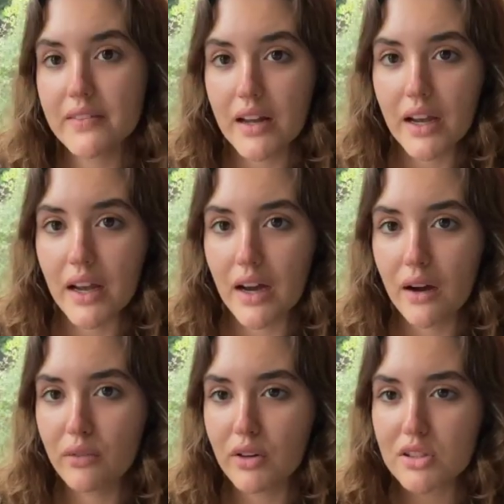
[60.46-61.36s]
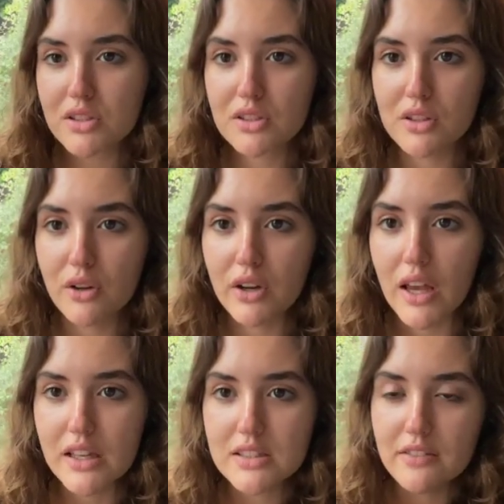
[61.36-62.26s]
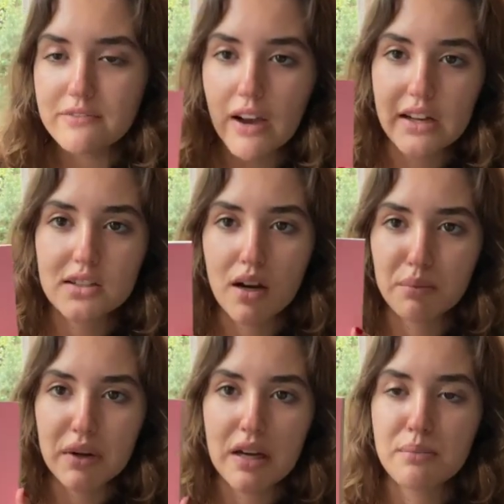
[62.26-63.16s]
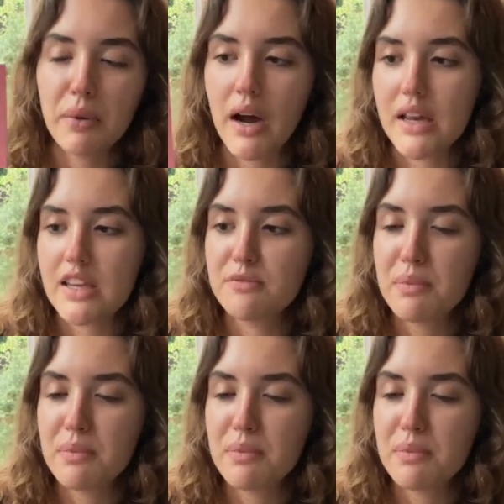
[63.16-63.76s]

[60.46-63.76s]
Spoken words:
Then I have Slow Days, Fast Company by Eve